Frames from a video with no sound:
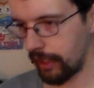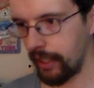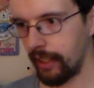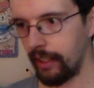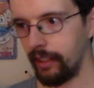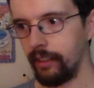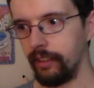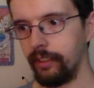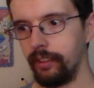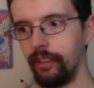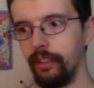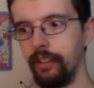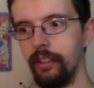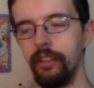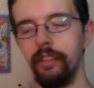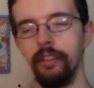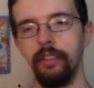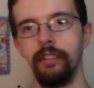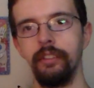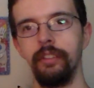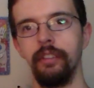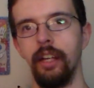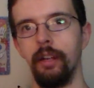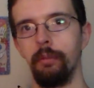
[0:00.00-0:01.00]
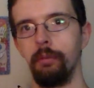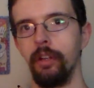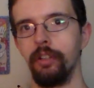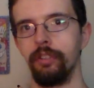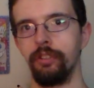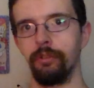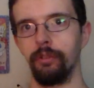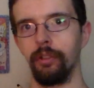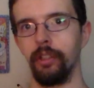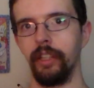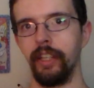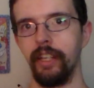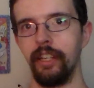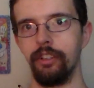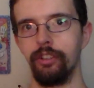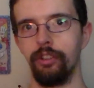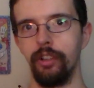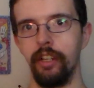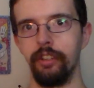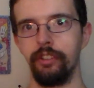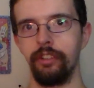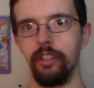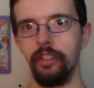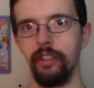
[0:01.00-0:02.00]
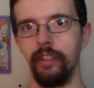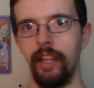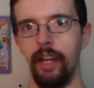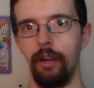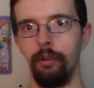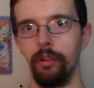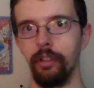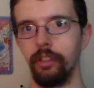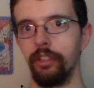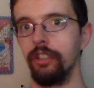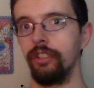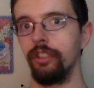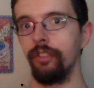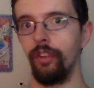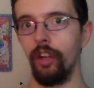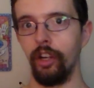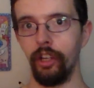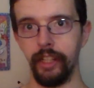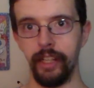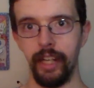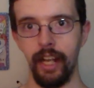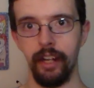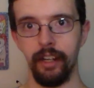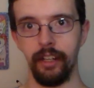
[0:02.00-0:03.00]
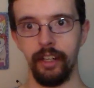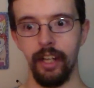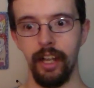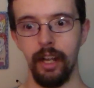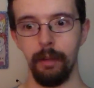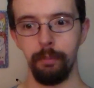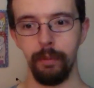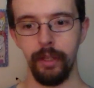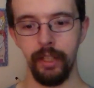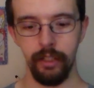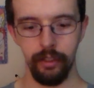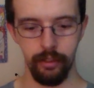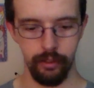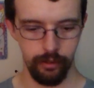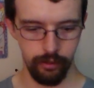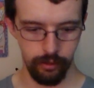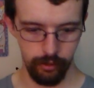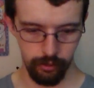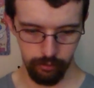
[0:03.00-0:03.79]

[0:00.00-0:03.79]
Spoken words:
And I wasn't really interested in that one because I've already got a copy.